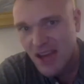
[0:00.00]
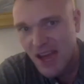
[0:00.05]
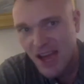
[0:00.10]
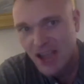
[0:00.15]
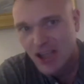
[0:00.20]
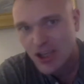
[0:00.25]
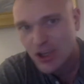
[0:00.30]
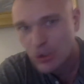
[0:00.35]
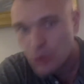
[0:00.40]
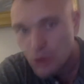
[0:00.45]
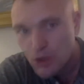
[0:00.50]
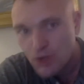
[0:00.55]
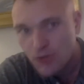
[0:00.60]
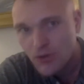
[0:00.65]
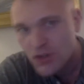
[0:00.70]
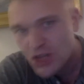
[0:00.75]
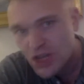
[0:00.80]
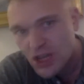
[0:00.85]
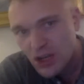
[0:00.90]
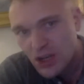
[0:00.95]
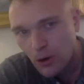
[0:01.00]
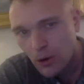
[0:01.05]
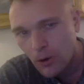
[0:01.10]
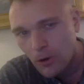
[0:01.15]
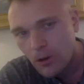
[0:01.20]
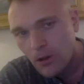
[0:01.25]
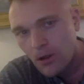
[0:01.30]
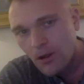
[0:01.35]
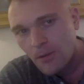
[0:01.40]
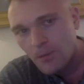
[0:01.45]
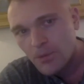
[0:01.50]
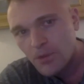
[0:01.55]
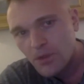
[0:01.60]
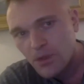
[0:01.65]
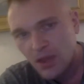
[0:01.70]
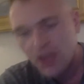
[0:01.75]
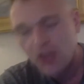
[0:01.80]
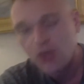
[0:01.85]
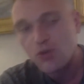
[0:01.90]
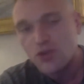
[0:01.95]
that huge of a deal.
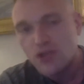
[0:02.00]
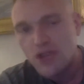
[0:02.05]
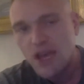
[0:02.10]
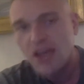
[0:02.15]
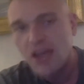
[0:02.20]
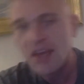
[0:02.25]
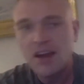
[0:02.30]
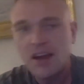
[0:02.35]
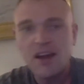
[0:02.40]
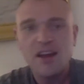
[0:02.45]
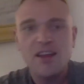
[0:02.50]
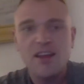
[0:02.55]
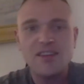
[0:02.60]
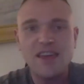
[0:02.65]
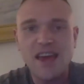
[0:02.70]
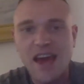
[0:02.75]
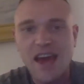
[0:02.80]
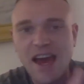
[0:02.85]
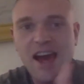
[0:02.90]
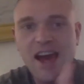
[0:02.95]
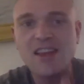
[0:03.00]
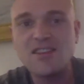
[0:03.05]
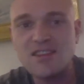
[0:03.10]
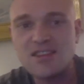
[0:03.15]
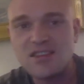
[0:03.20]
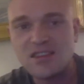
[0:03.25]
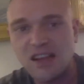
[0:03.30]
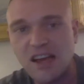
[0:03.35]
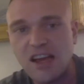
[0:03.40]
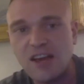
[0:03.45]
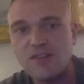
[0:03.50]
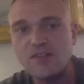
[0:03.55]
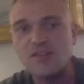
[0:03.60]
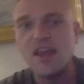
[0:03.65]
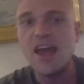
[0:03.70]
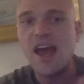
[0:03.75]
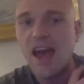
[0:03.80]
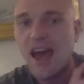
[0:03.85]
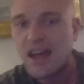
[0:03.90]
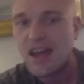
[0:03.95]
Like you say, they had the slaves,
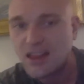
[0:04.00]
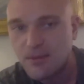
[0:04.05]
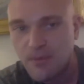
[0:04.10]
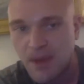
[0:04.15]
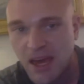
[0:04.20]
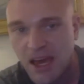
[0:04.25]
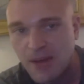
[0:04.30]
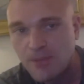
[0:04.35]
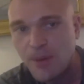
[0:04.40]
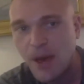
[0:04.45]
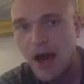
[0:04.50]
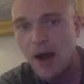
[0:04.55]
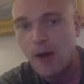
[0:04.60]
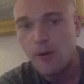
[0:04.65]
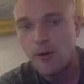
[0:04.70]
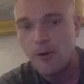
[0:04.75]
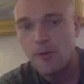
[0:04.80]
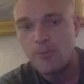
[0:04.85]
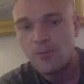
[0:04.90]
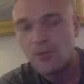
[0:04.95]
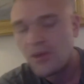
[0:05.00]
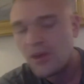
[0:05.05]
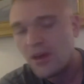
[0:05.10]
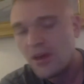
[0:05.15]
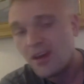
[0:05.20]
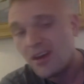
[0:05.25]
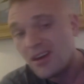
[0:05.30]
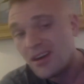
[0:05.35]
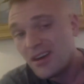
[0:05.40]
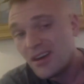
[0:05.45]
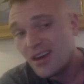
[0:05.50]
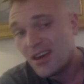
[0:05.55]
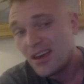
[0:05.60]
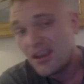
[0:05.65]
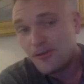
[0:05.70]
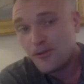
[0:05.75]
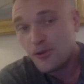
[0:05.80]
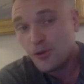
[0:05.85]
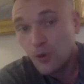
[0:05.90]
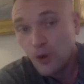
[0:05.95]
they had the manpower.
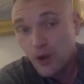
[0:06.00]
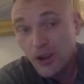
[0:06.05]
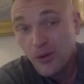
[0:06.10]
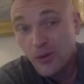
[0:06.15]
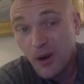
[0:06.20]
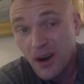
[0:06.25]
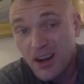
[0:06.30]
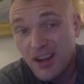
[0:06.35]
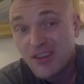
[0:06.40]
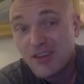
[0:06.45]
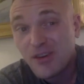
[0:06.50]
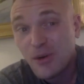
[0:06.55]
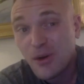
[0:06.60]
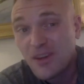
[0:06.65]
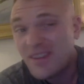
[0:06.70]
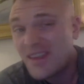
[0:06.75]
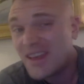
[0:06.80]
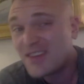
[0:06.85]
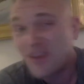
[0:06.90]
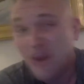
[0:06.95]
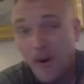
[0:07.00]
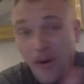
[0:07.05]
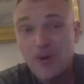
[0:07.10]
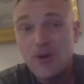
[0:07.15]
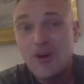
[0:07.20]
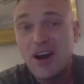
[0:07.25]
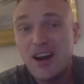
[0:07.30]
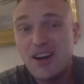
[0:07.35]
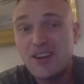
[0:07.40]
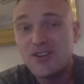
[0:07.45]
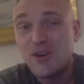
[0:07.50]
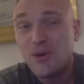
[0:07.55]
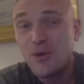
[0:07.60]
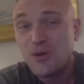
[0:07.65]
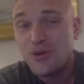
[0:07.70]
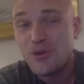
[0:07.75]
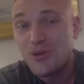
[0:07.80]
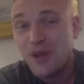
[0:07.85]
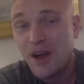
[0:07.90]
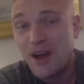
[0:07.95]
If you really want to do it, and that's all you got to do
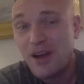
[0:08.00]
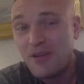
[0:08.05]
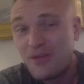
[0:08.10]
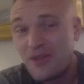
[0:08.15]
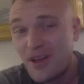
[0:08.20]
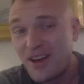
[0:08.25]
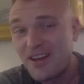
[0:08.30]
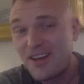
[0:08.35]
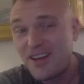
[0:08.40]
with your life, like